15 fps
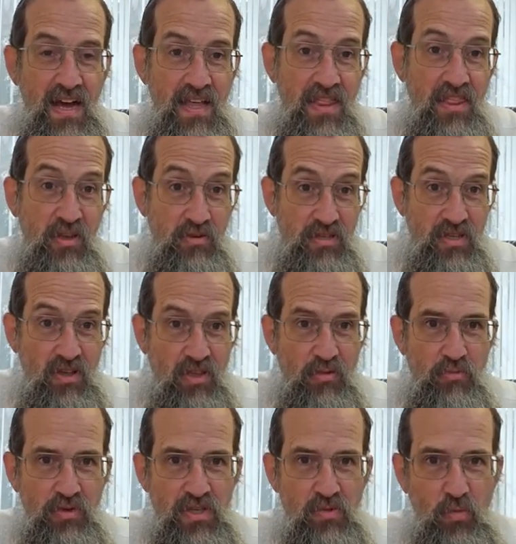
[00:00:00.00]
There's another
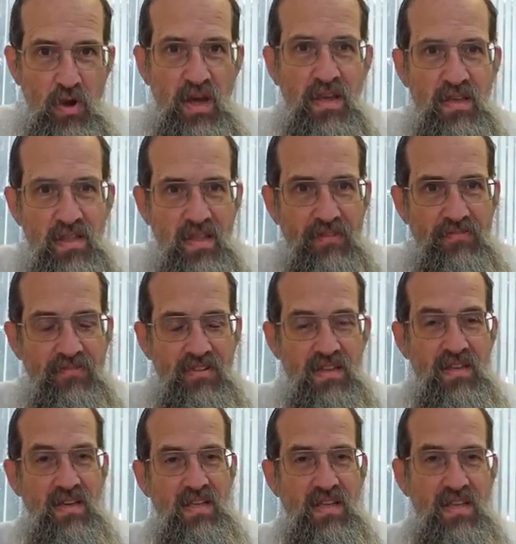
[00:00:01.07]
reason why
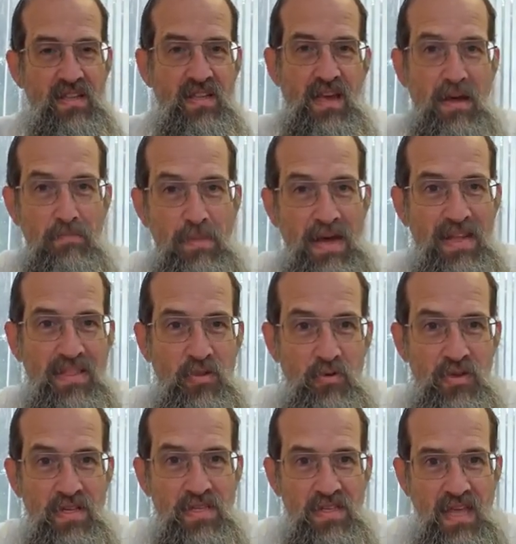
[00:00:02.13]
definitely in Chabad there
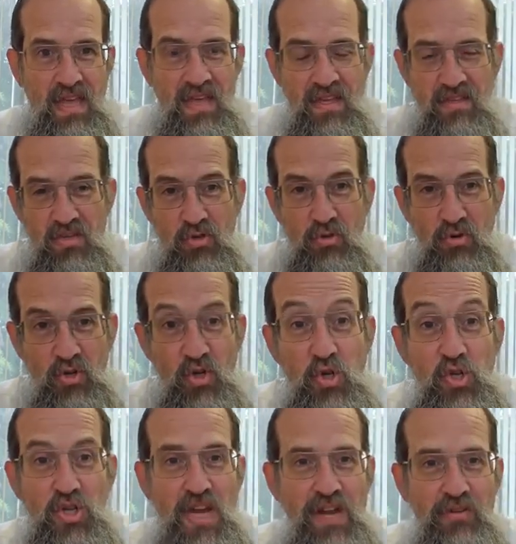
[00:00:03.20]
is a certain
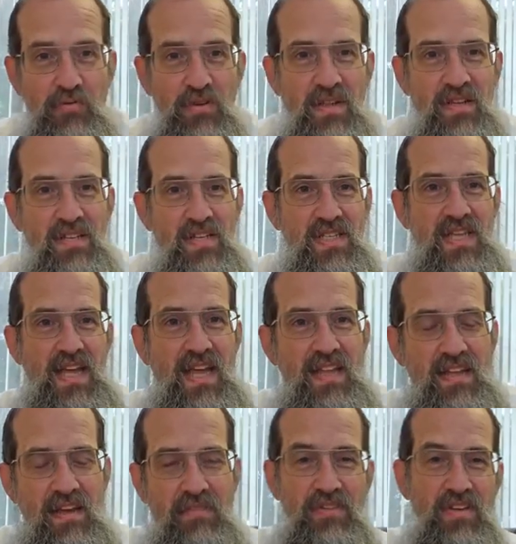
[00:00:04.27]
general
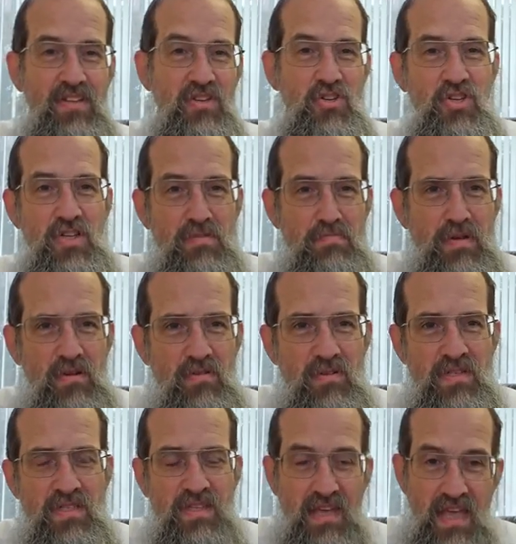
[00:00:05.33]
understanding of Yiddish, is
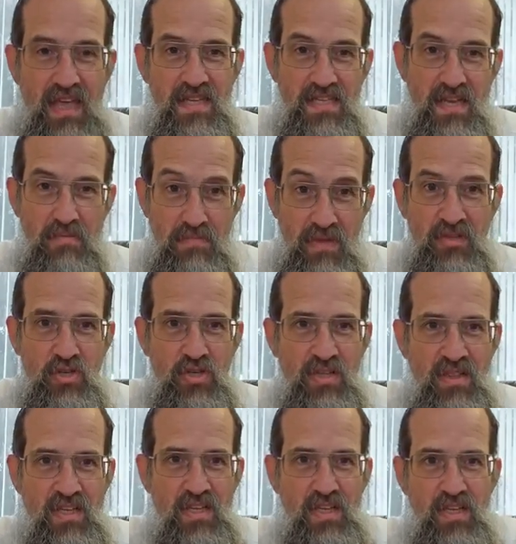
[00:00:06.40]
because, as I
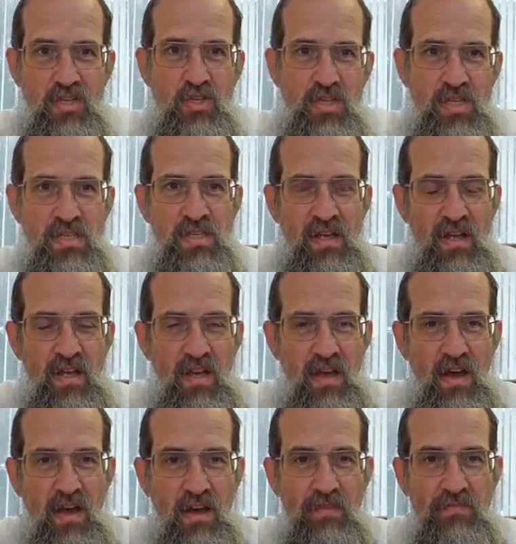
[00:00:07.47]
mentioned, the teachings
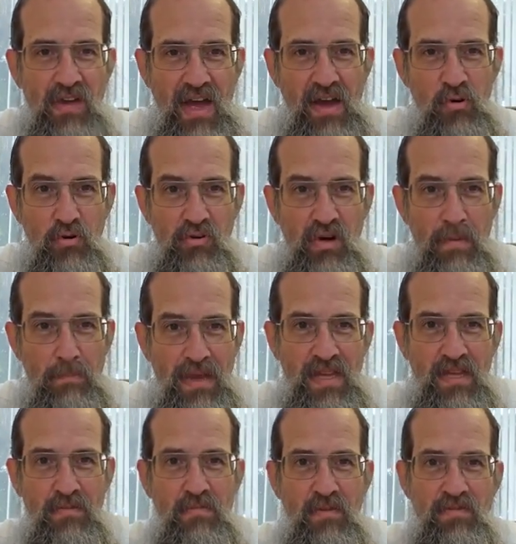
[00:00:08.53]
of our
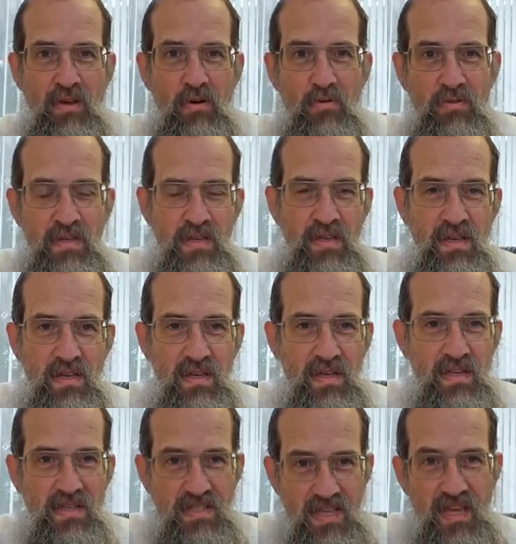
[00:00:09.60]
Rabbeim, of the holy
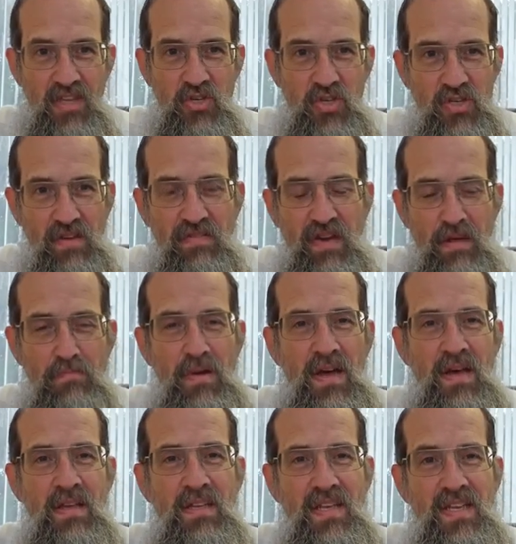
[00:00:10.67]
sages of
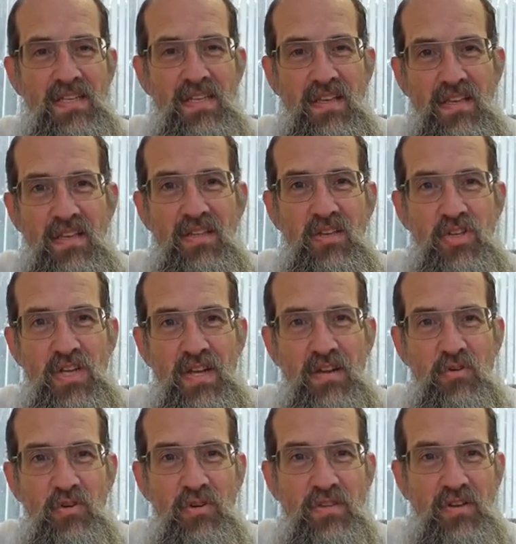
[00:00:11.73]
Chabad, is in Yiddish, and in
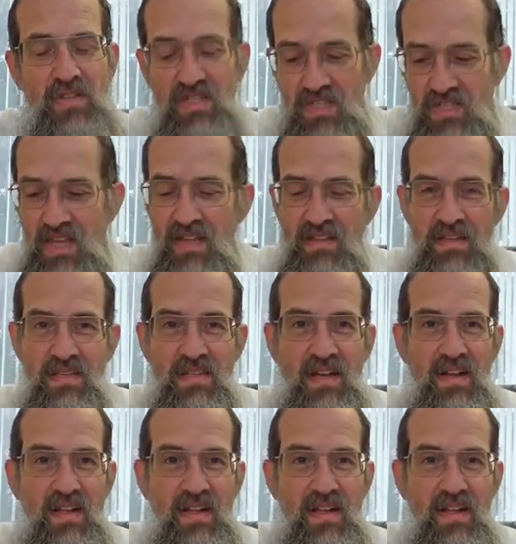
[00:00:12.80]
order to understand it,